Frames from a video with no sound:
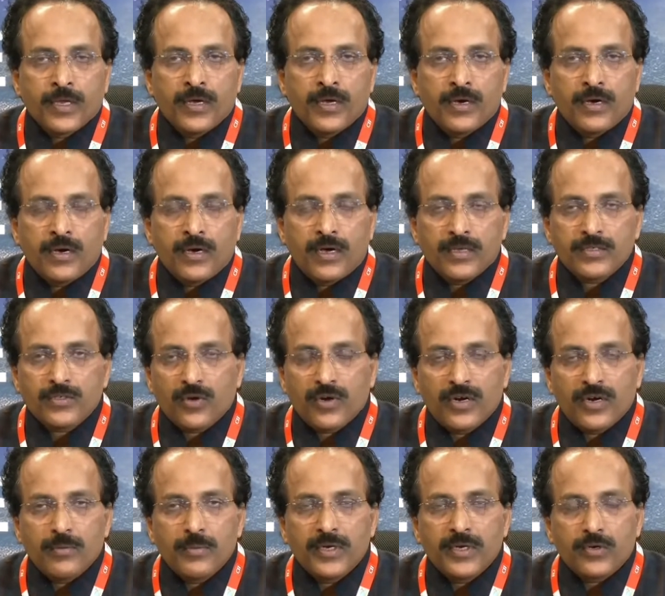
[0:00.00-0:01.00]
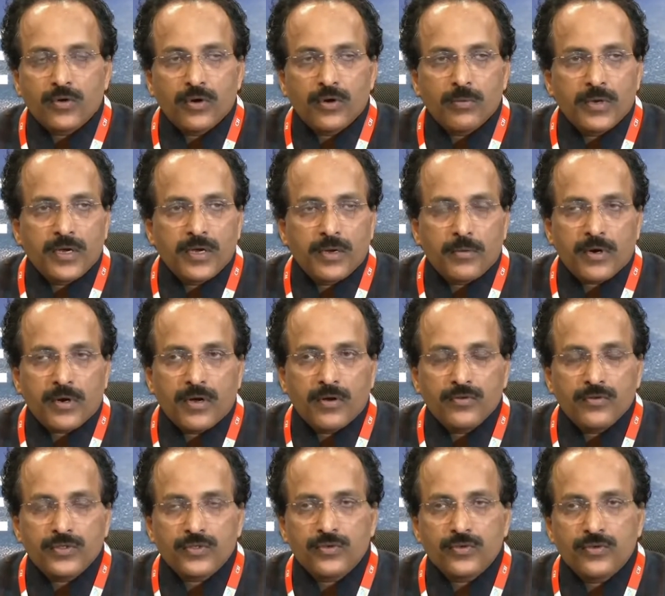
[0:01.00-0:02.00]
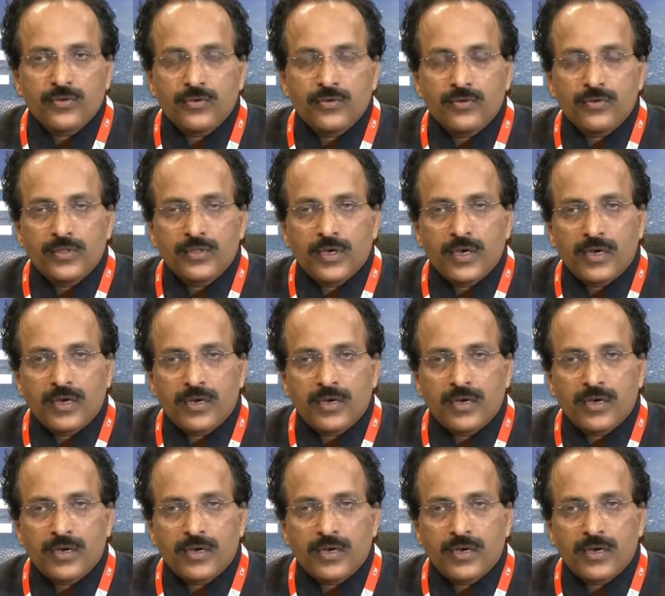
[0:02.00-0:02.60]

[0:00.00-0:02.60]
As already been told by Abrao, so